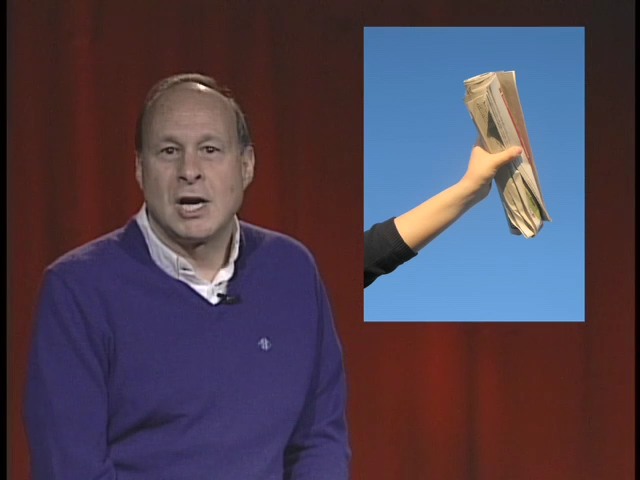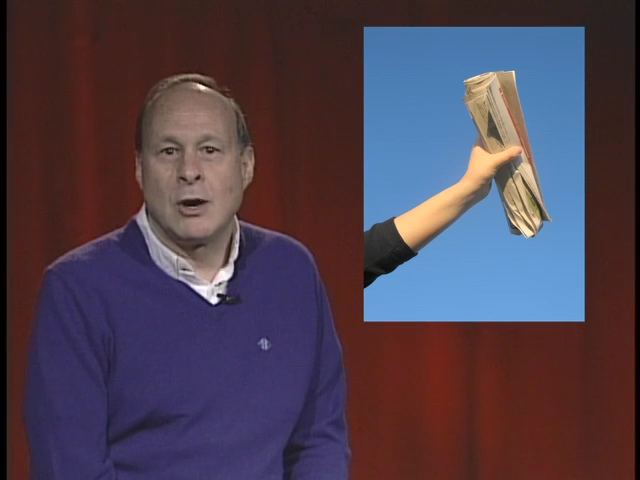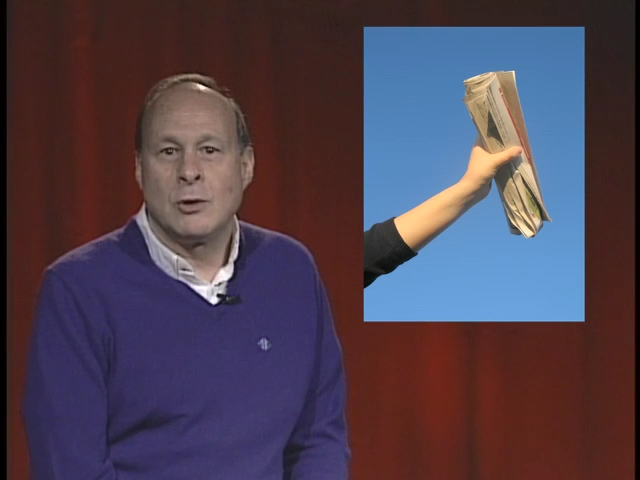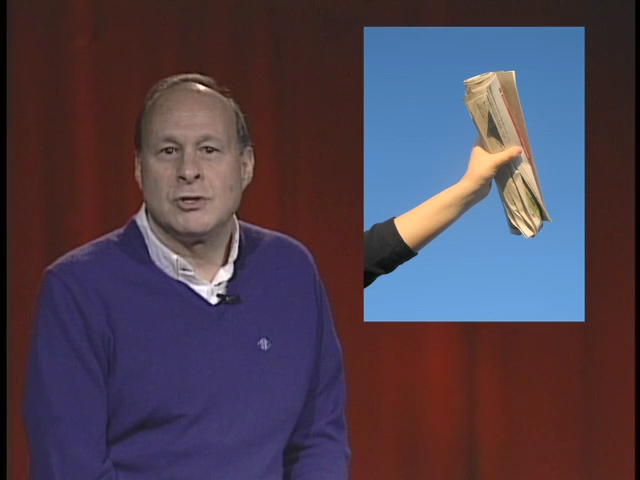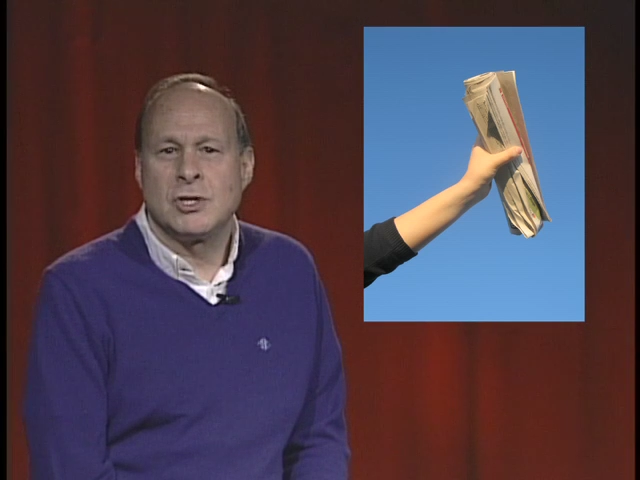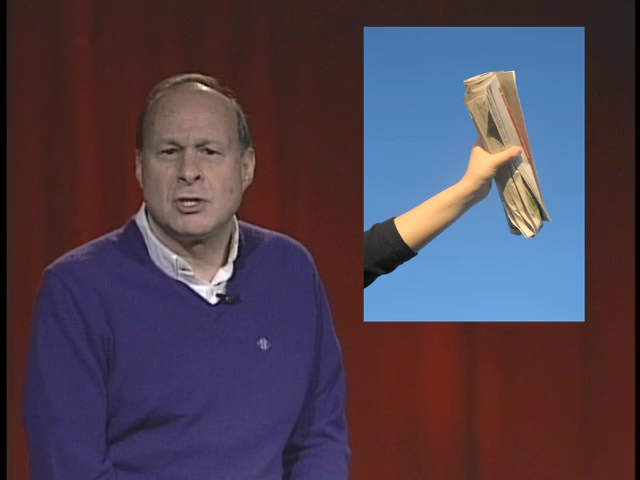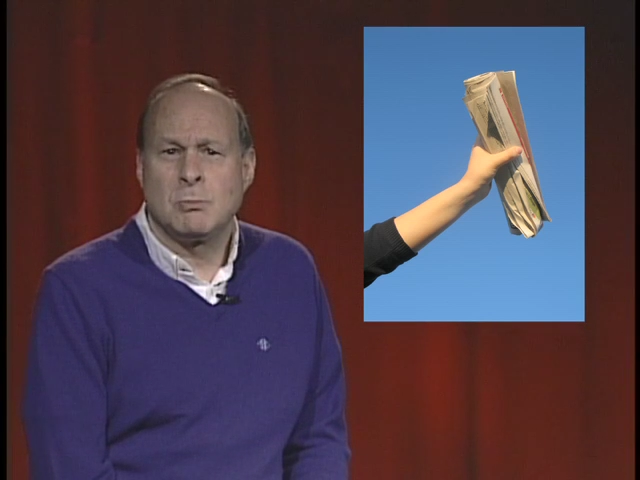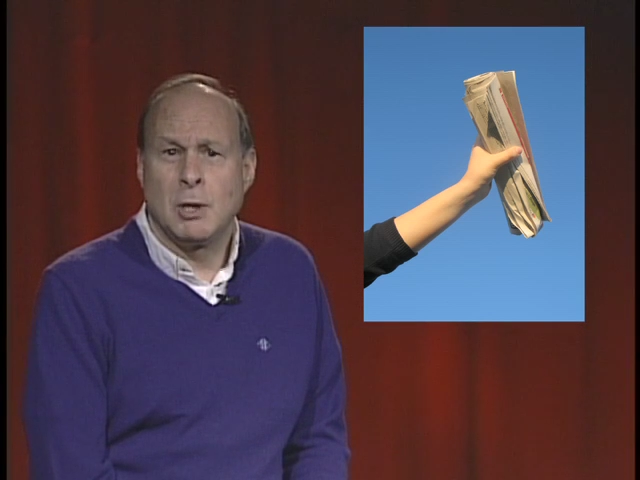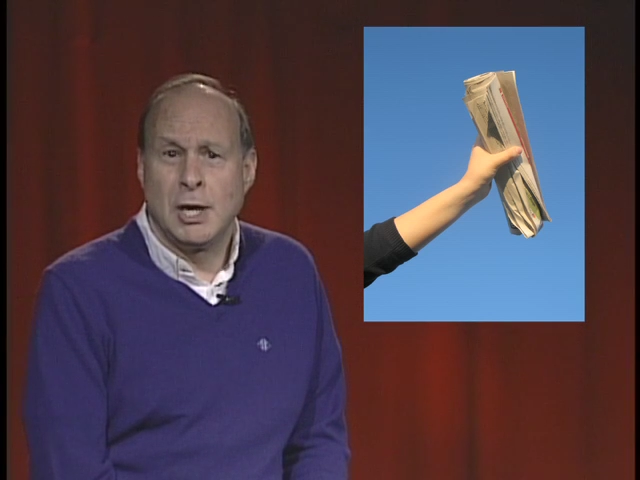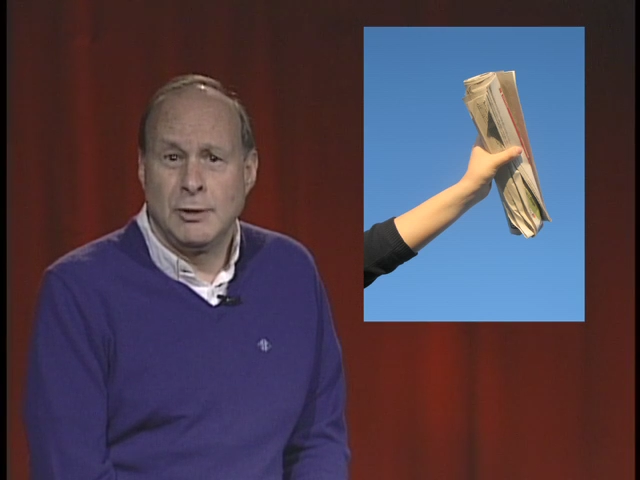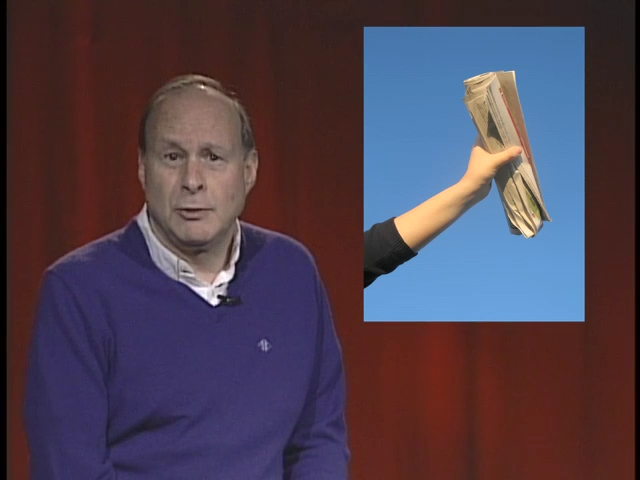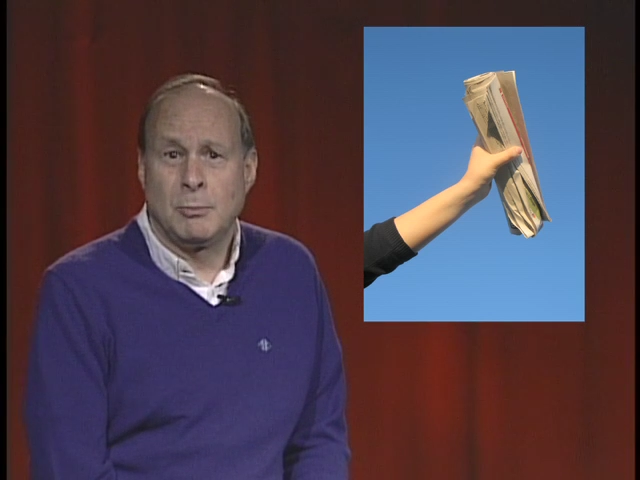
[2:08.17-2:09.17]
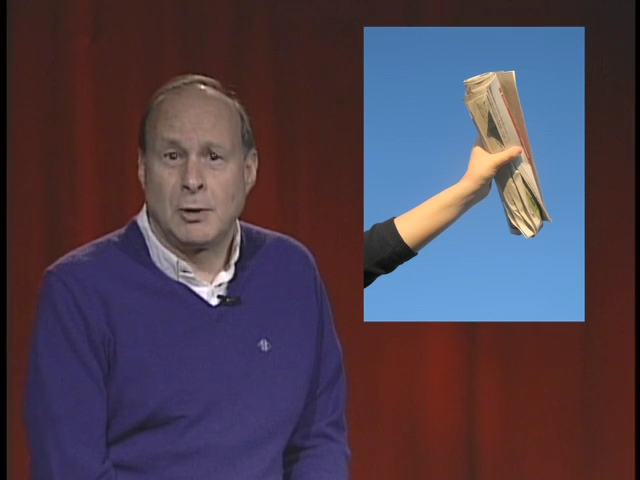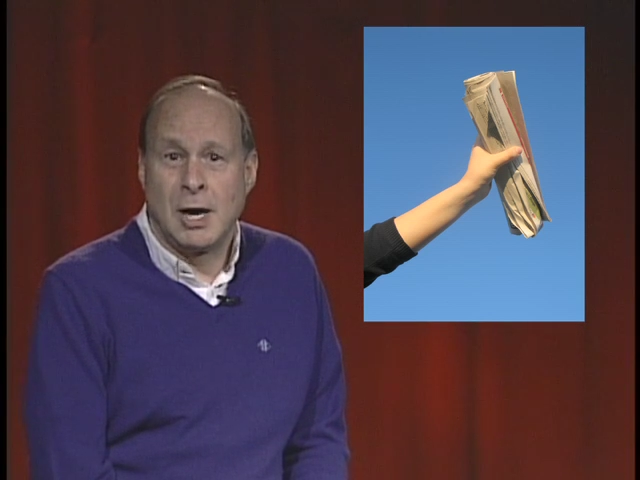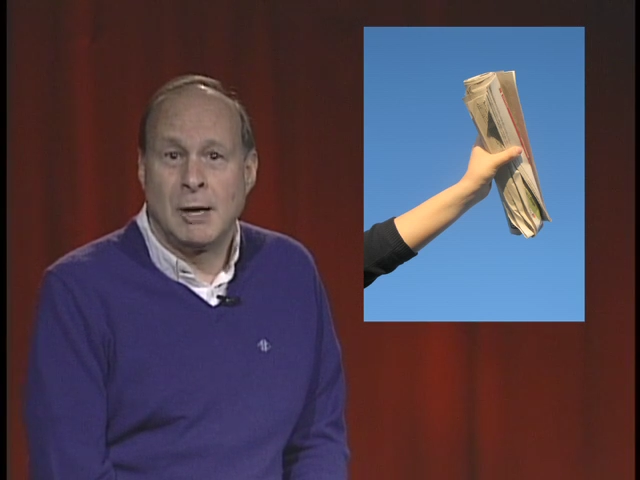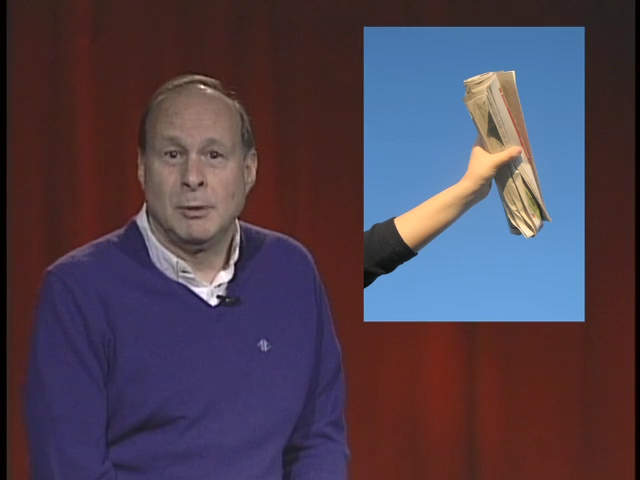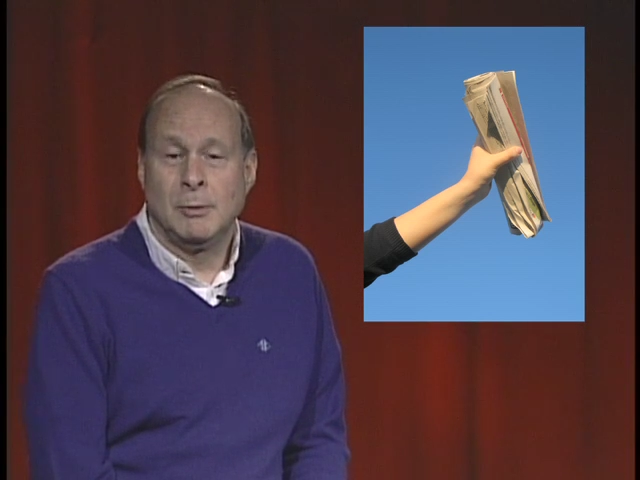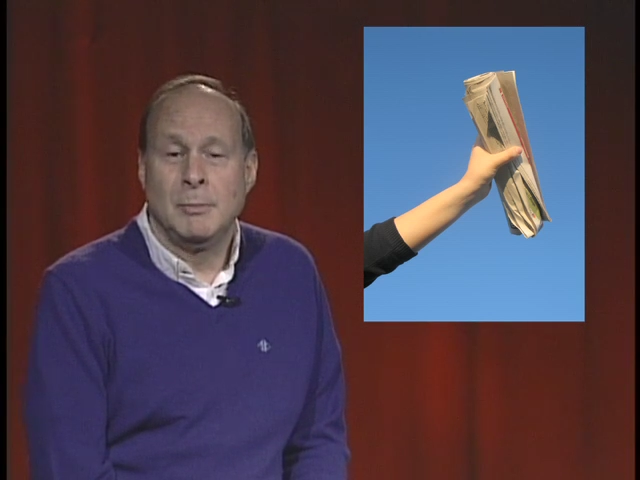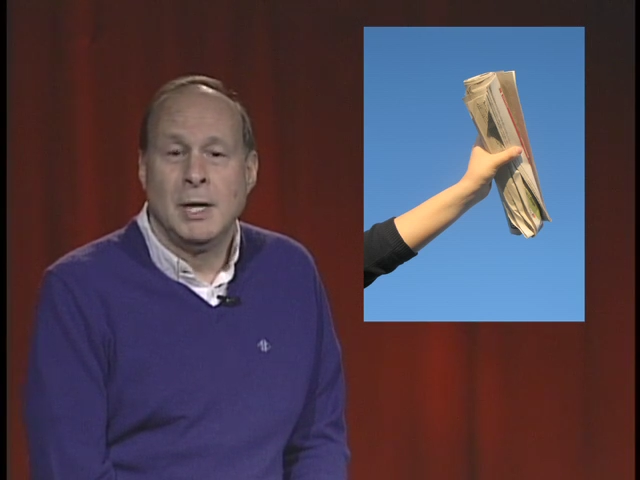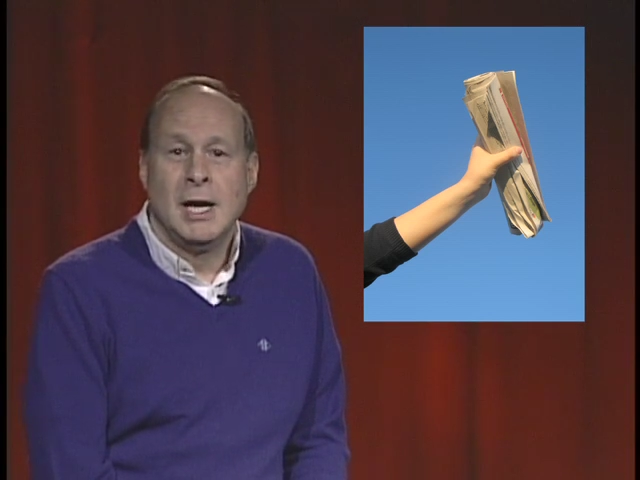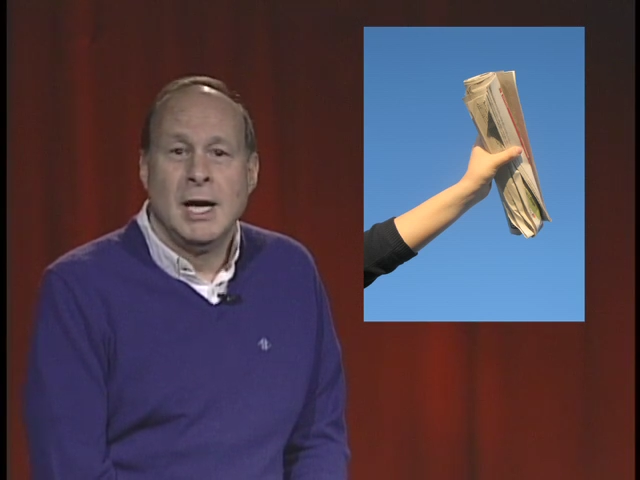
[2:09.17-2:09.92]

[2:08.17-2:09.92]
hours, explained the problem,